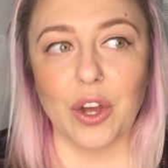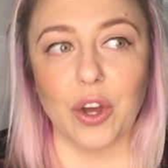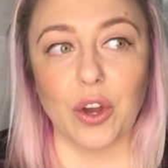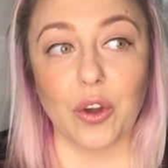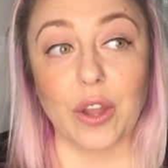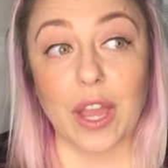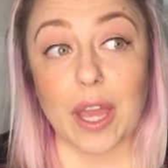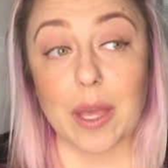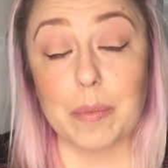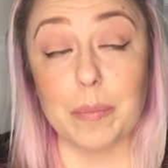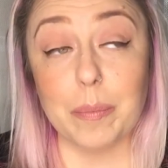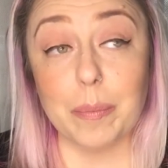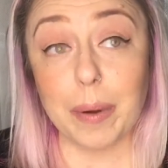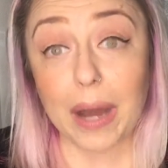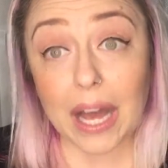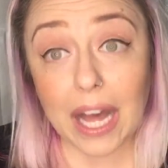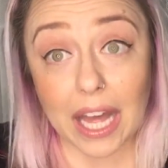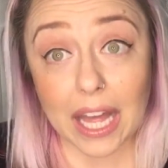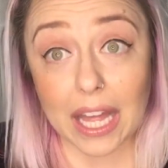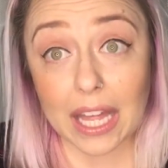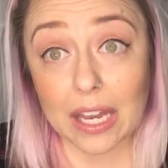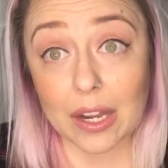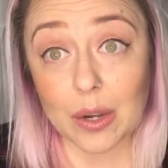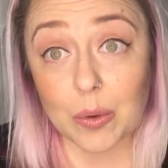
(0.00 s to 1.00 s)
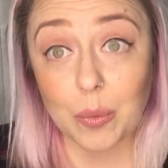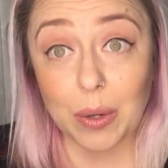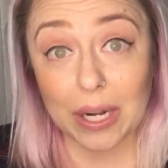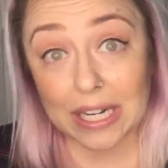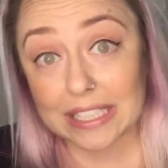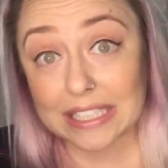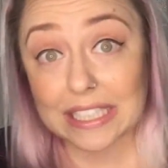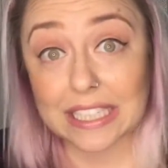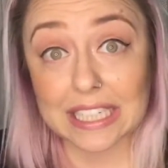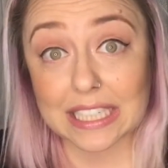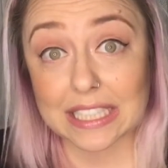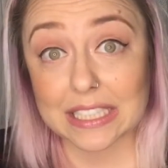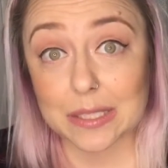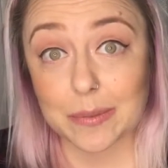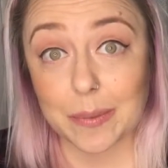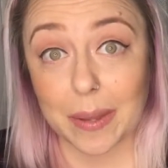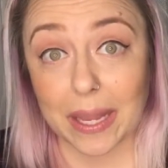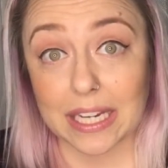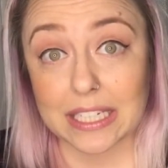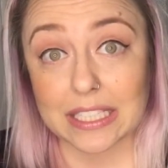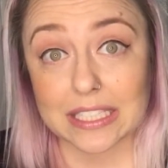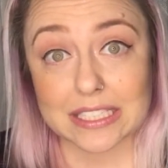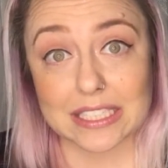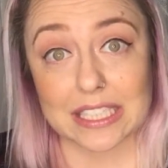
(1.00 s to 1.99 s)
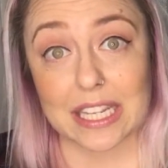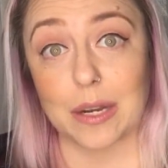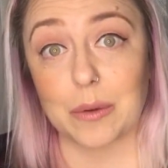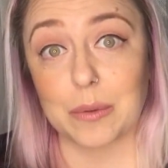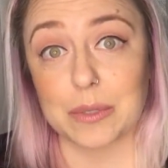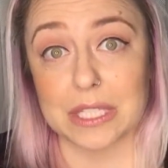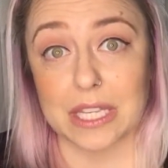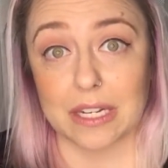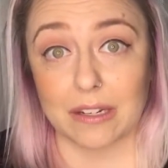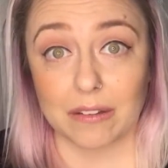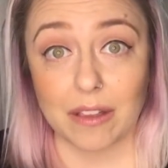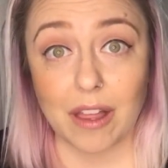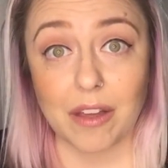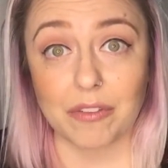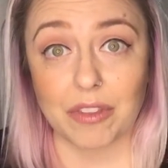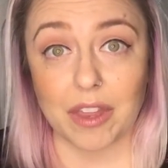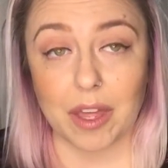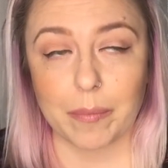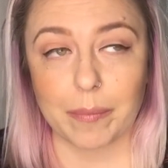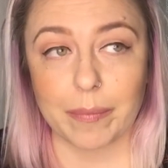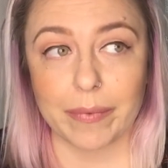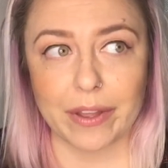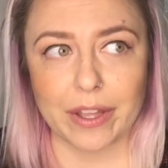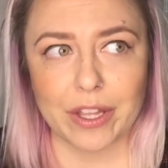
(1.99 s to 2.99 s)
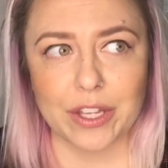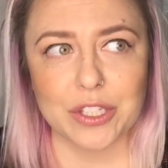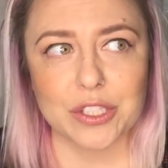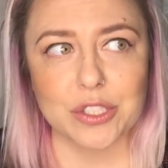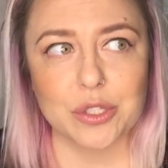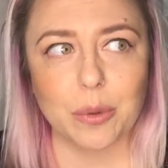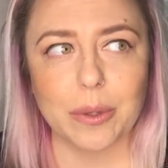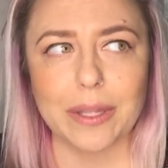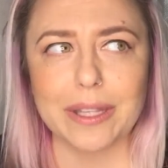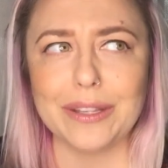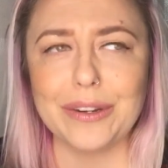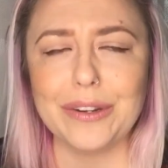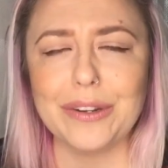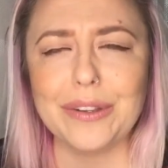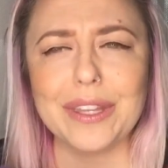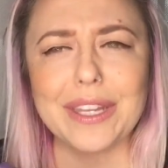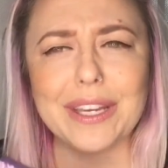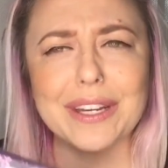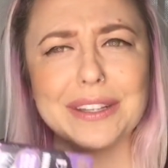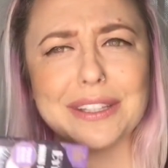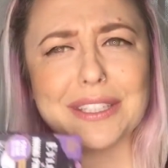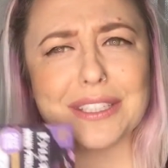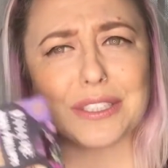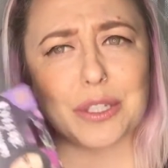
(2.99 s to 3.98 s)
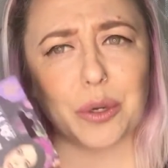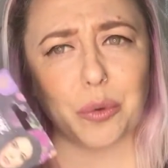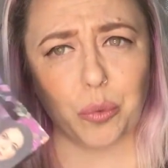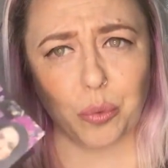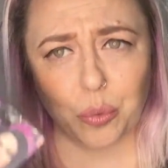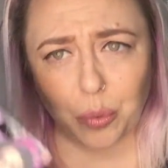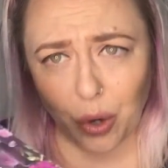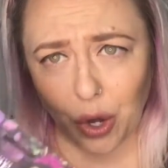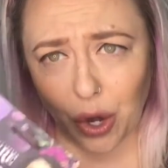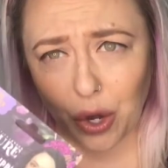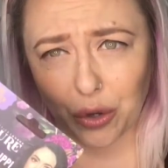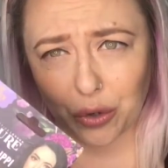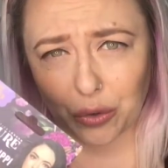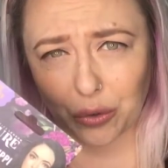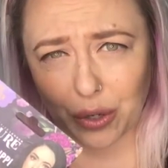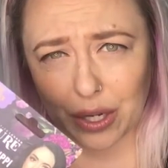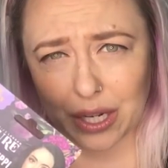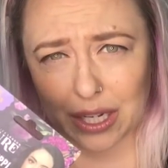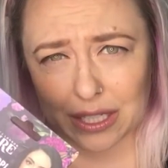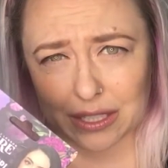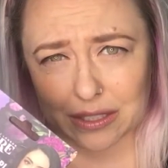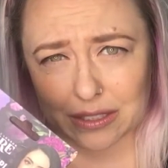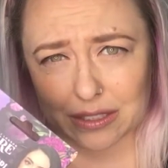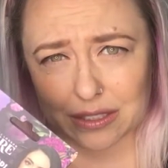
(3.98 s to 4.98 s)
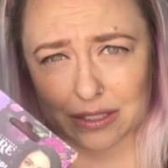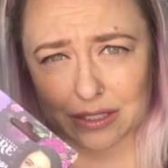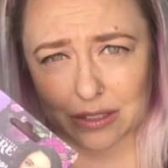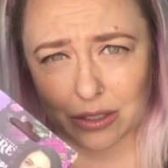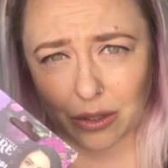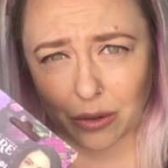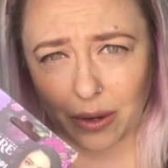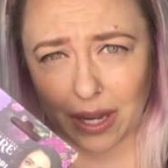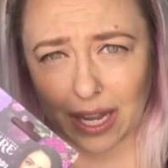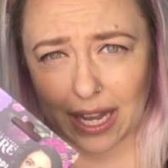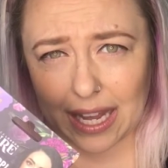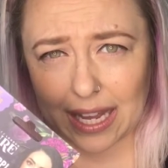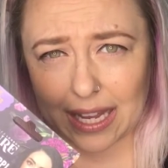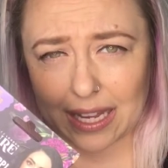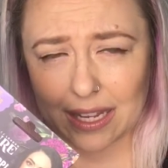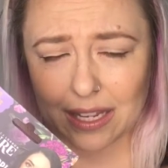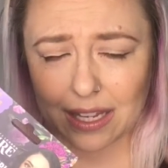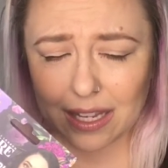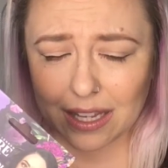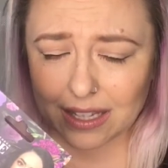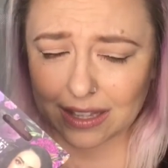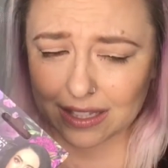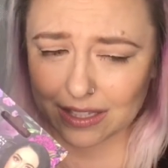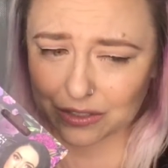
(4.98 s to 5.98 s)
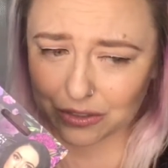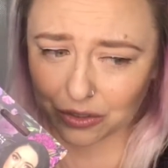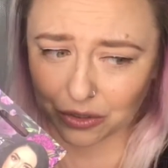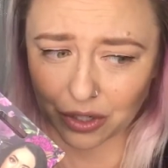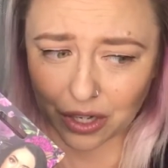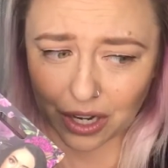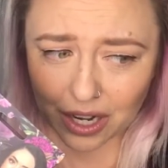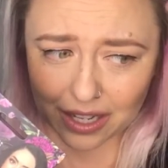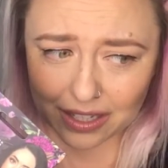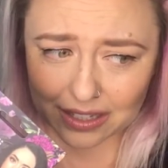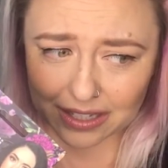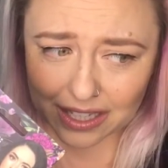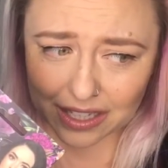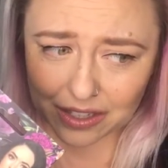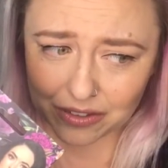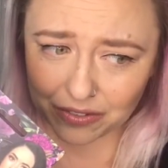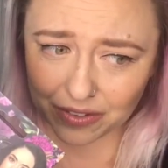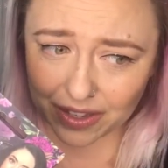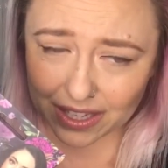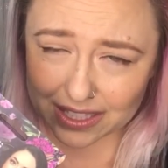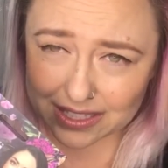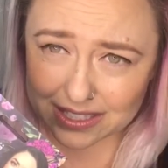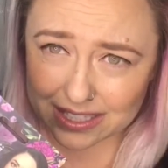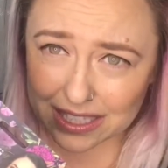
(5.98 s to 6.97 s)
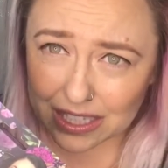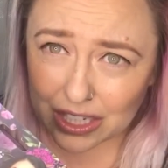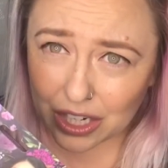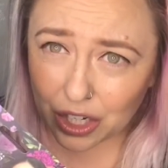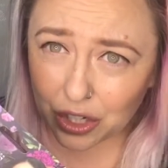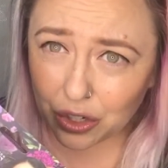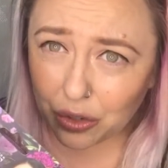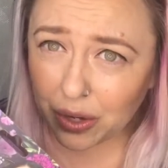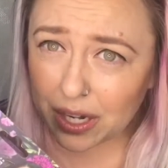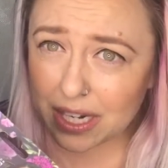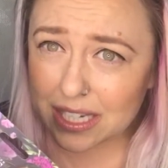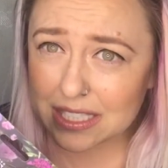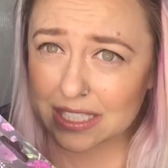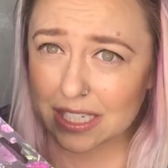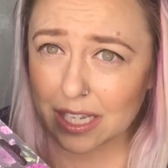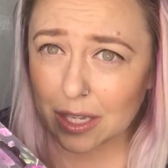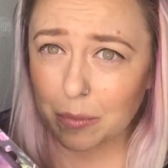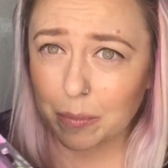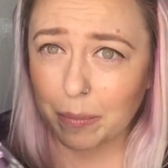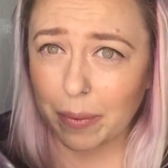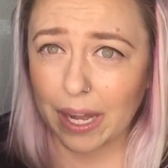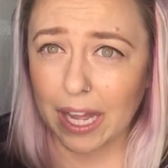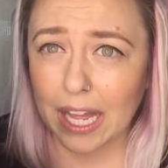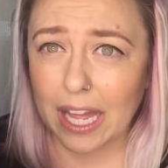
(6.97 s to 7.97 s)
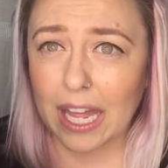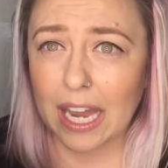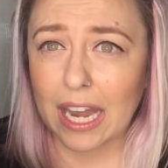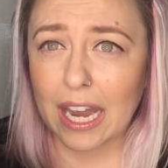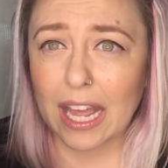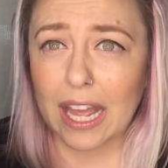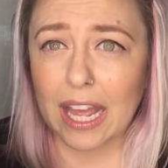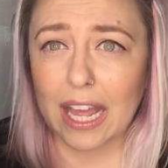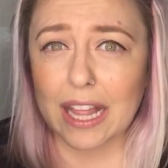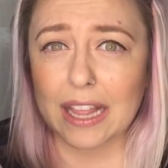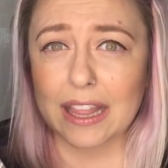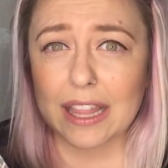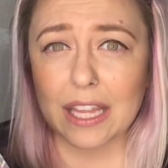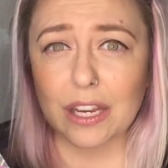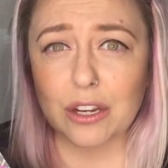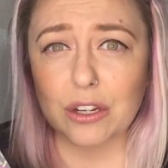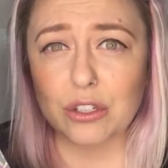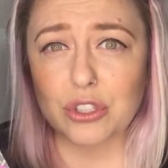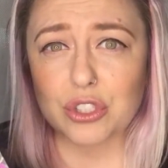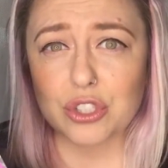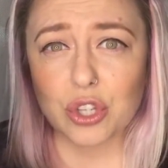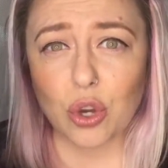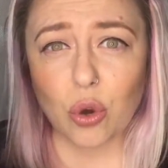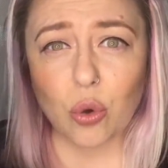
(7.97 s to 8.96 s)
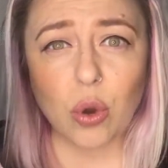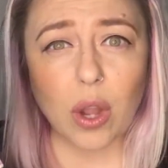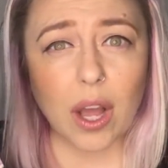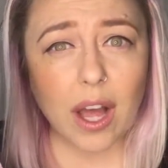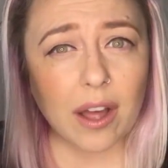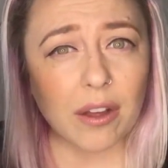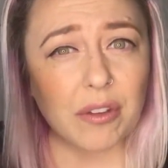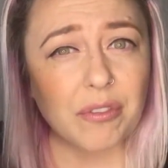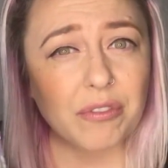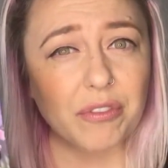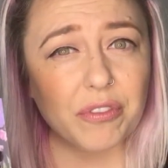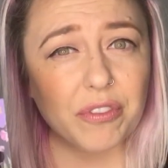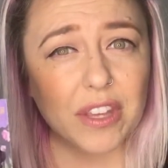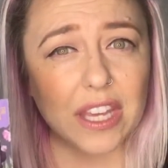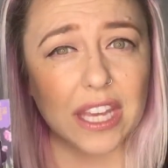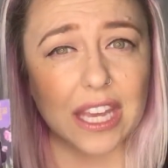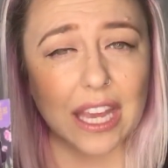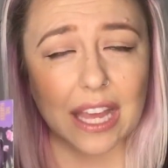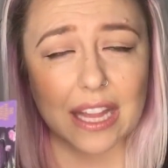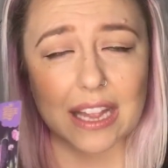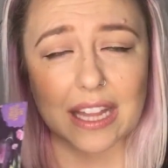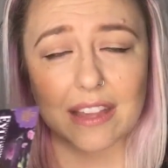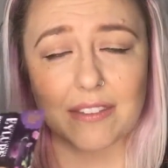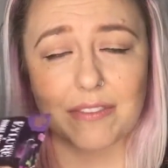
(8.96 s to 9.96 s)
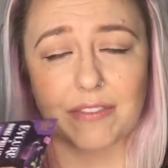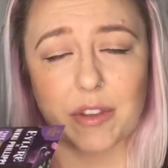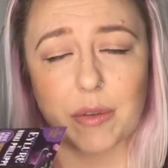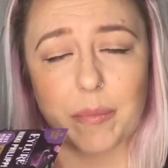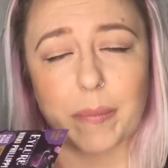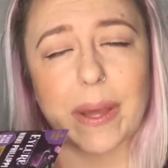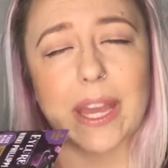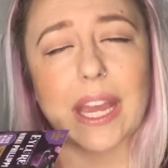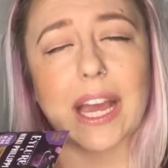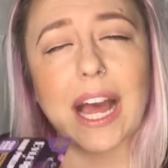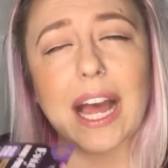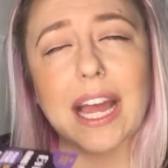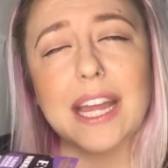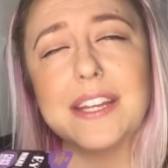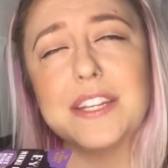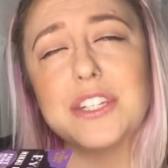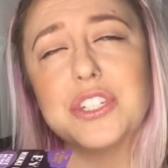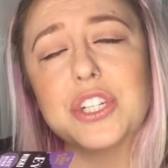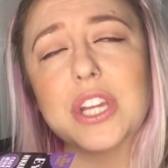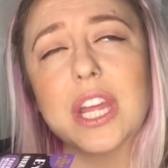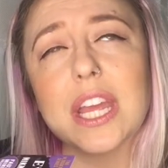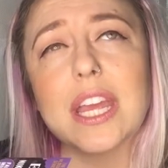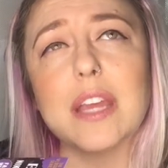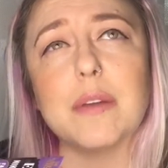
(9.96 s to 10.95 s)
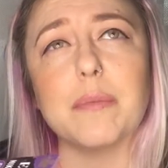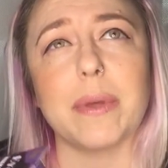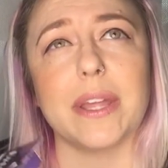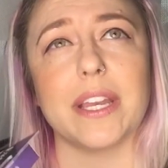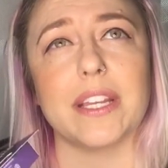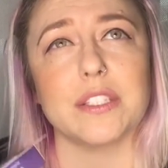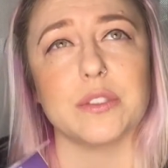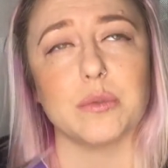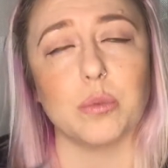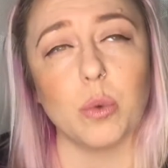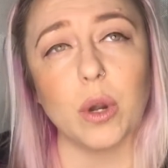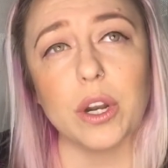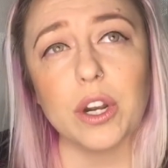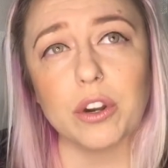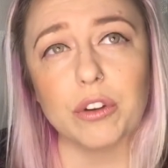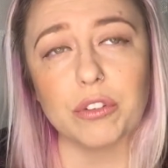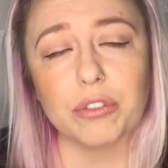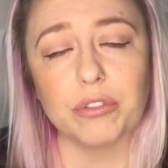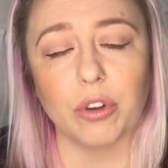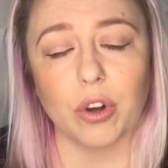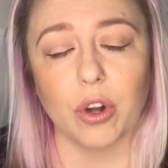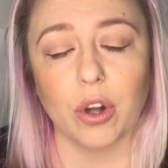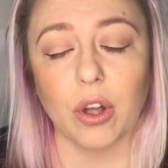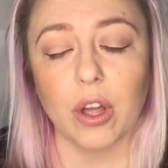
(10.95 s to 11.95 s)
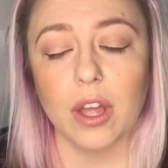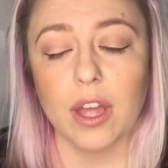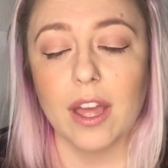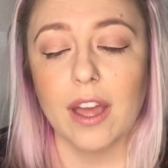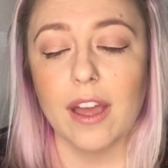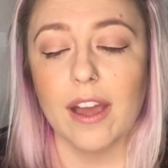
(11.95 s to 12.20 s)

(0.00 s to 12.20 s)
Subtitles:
Okay, but what I didn't expect is that I was gonna love them. So I literally got these at Walgreens, okay? These are not like fancy, not crazy, but they are so comfy and they fit my eye shape and it's wonderful.